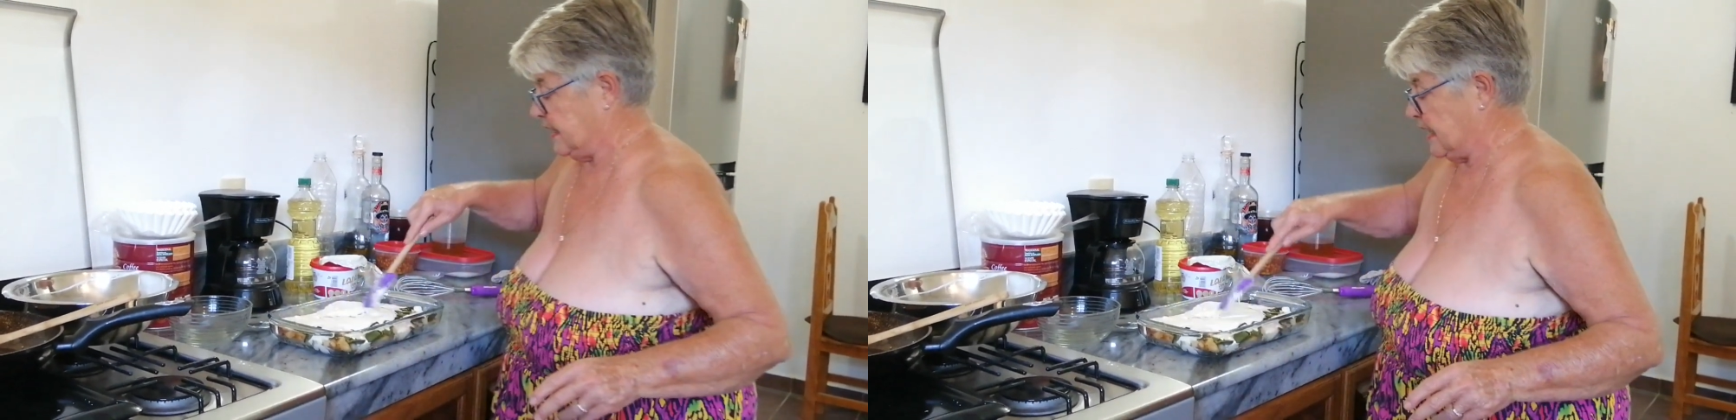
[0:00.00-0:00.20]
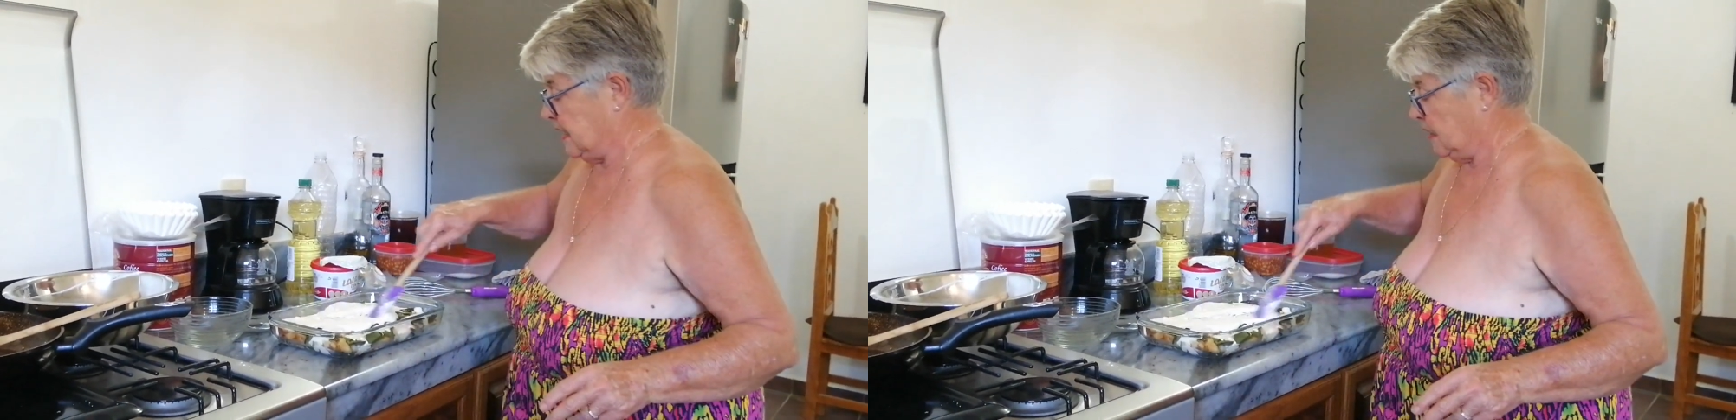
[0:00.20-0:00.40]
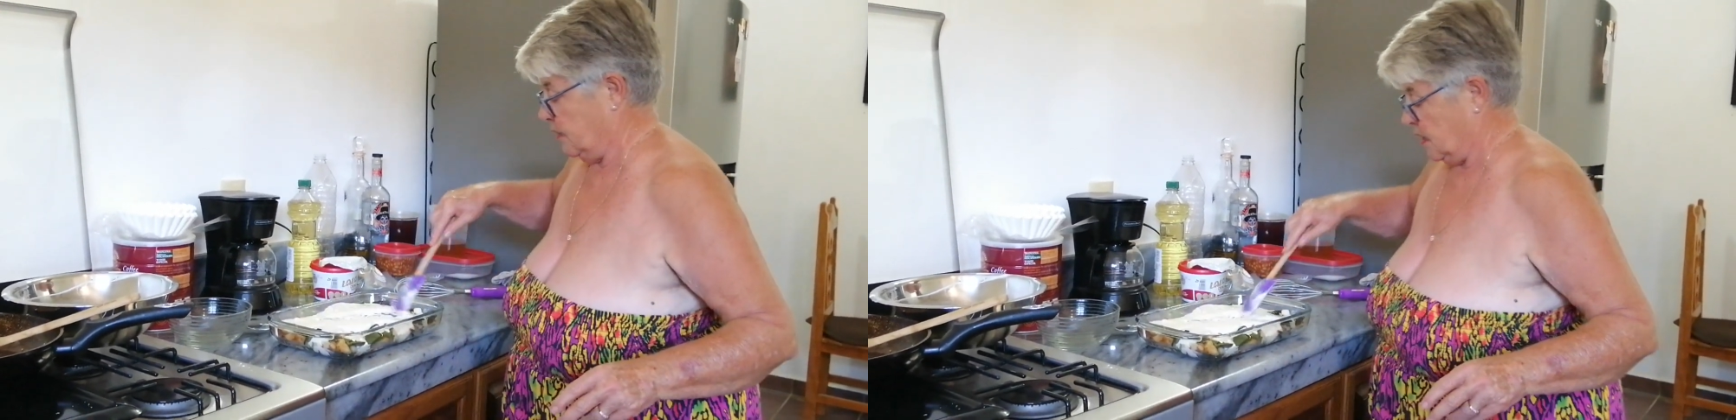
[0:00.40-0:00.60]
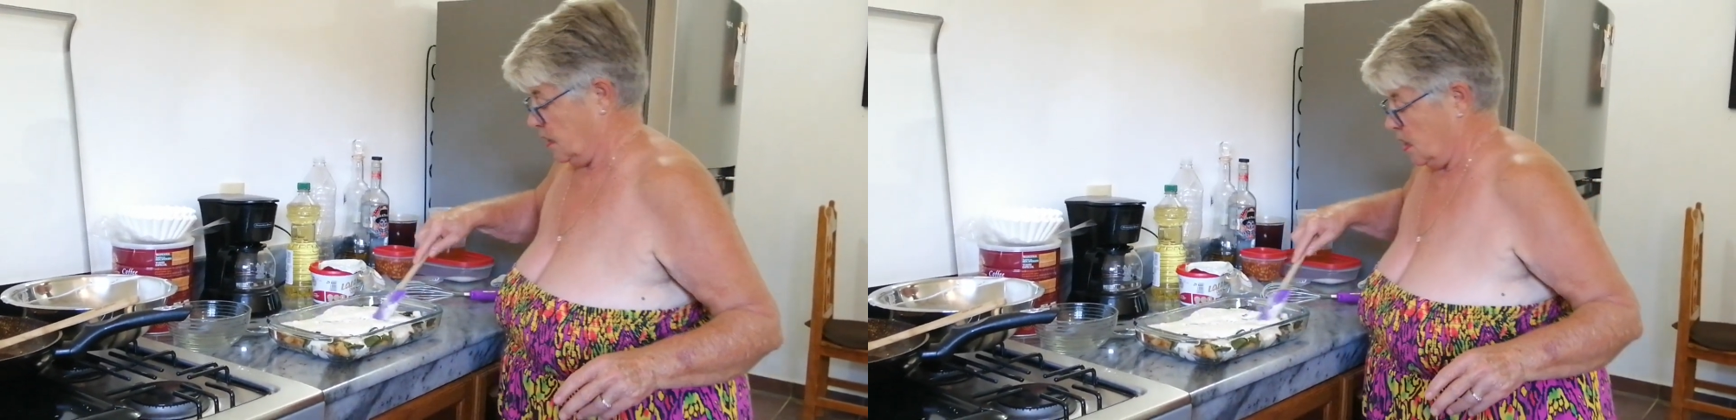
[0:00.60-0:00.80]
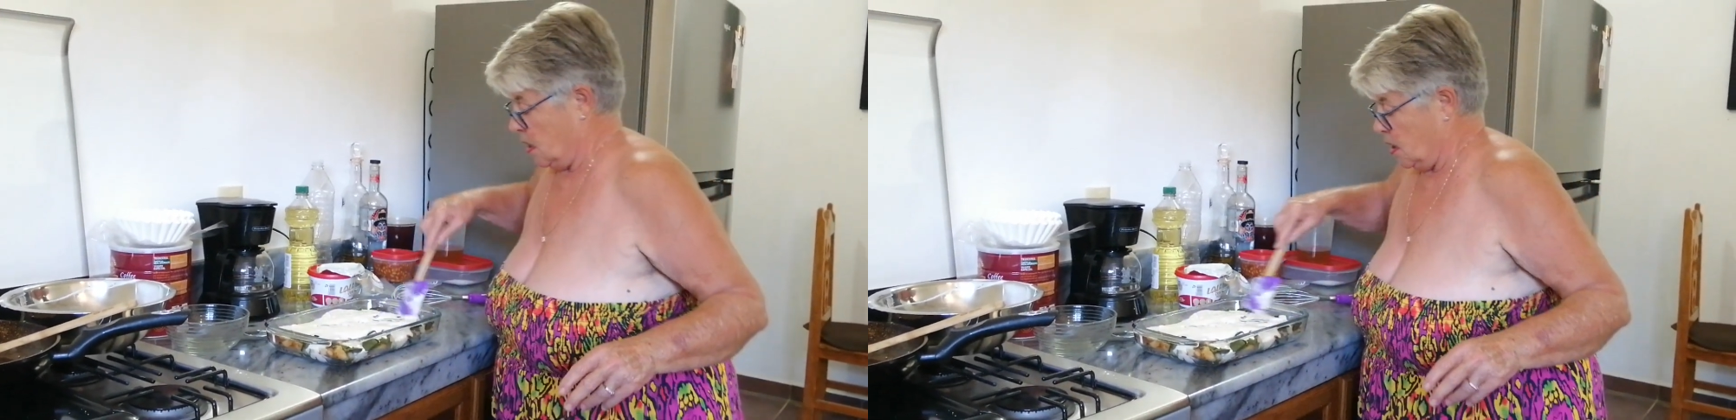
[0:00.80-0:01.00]
getting
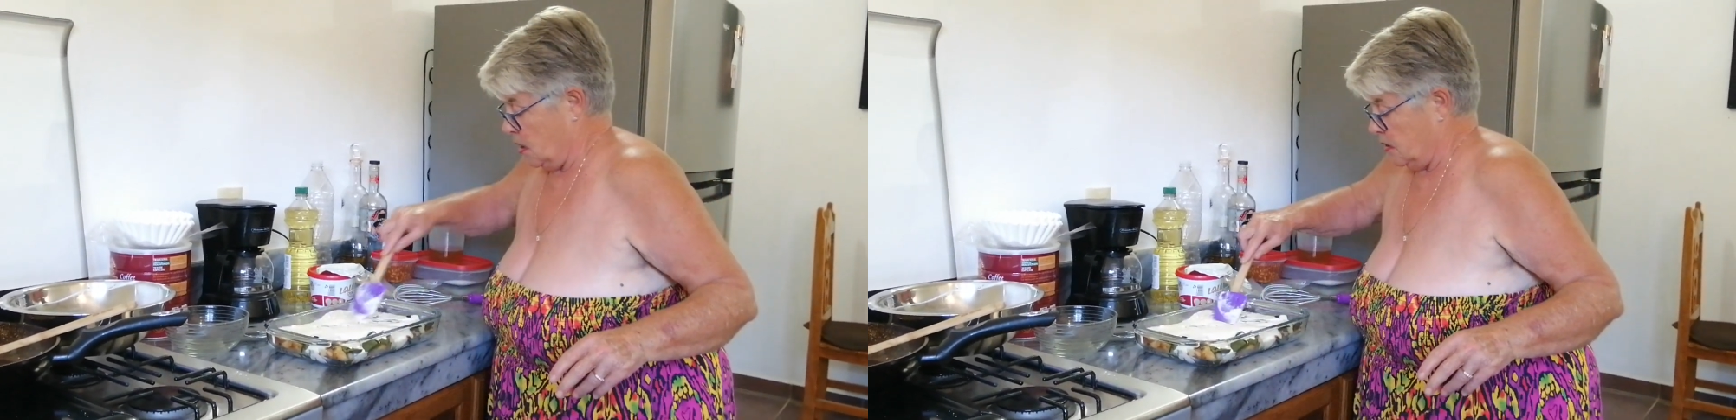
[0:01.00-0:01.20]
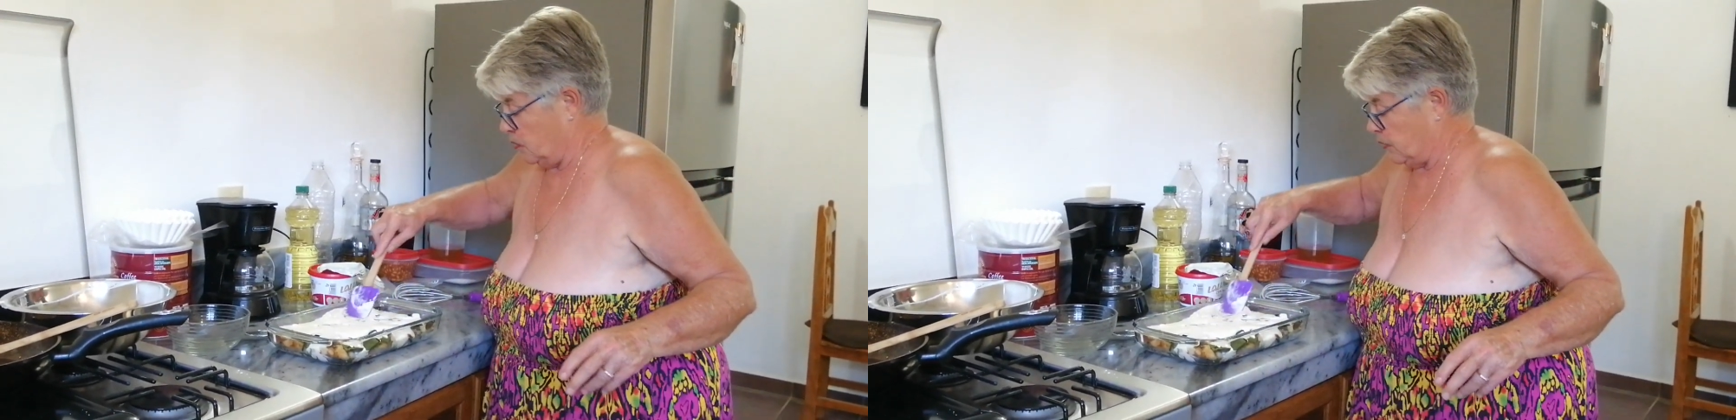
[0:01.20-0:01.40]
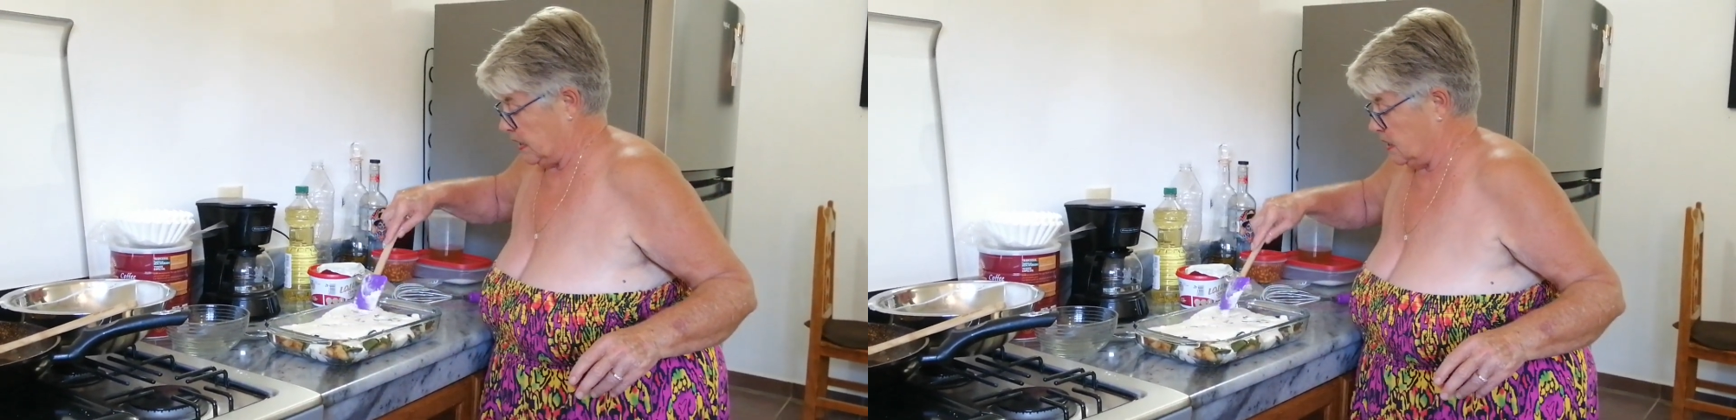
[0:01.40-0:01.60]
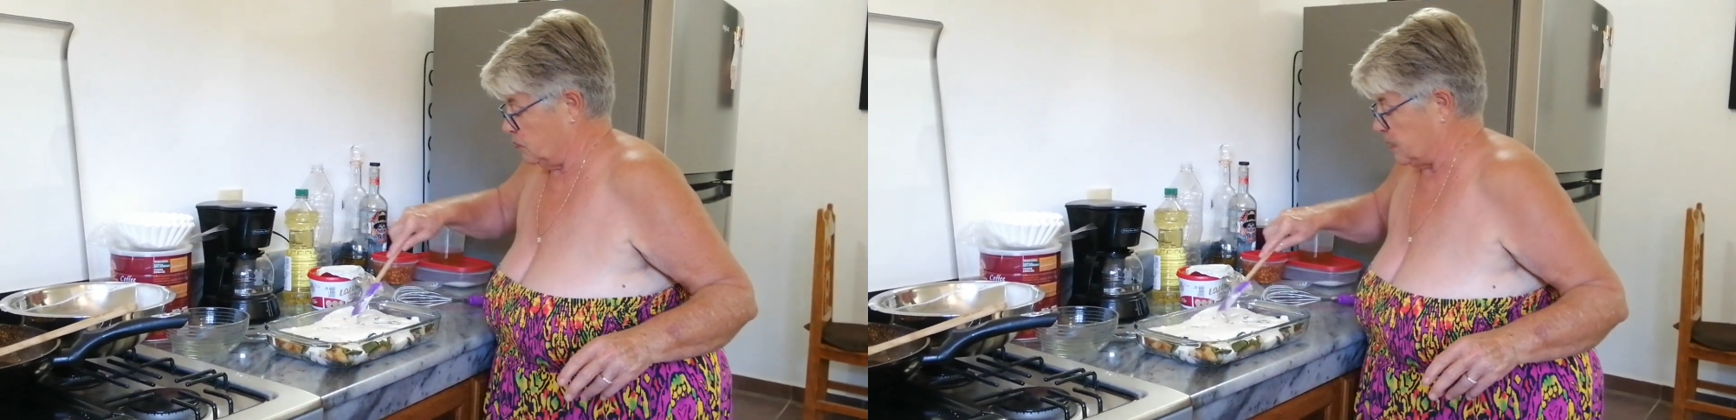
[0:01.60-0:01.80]
the written